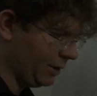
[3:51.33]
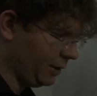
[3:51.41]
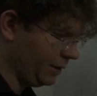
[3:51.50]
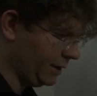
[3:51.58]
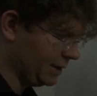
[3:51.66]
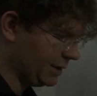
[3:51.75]

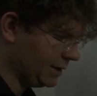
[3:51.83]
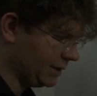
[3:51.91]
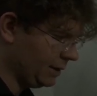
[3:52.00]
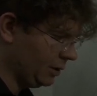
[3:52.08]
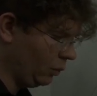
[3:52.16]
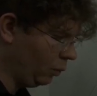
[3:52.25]
on this
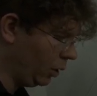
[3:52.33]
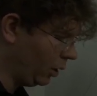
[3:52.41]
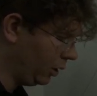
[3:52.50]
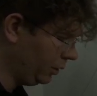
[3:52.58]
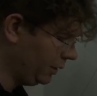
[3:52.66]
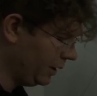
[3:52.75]

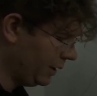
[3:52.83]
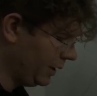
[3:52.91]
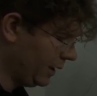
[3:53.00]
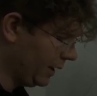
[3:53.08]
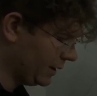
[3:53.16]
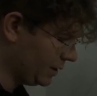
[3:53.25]
wall
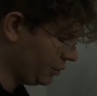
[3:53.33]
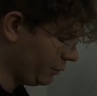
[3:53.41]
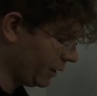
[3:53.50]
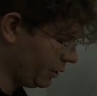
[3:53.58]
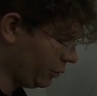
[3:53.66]
has a direct